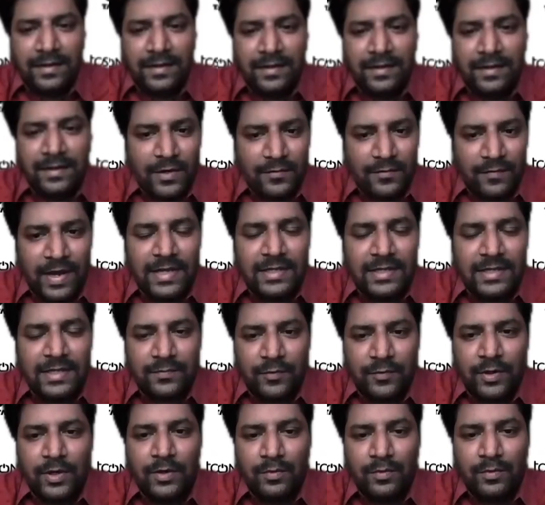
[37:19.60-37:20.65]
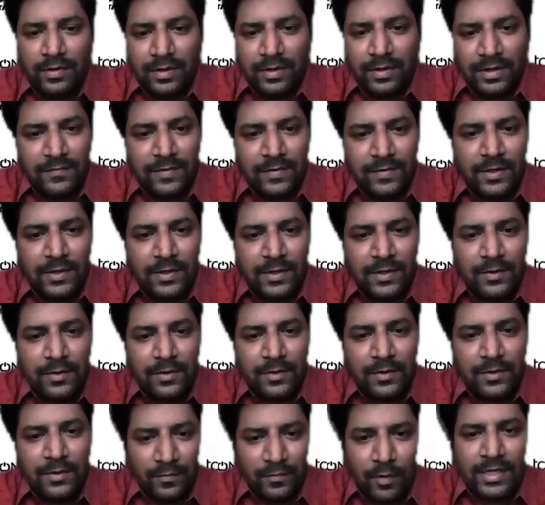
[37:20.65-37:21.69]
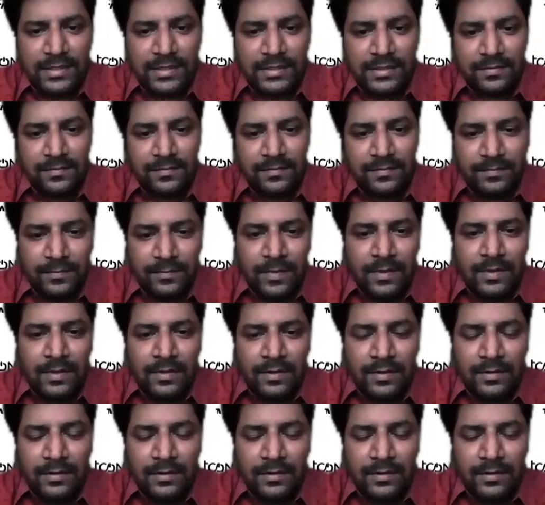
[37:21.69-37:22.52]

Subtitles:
Of advice would you give it to our audience?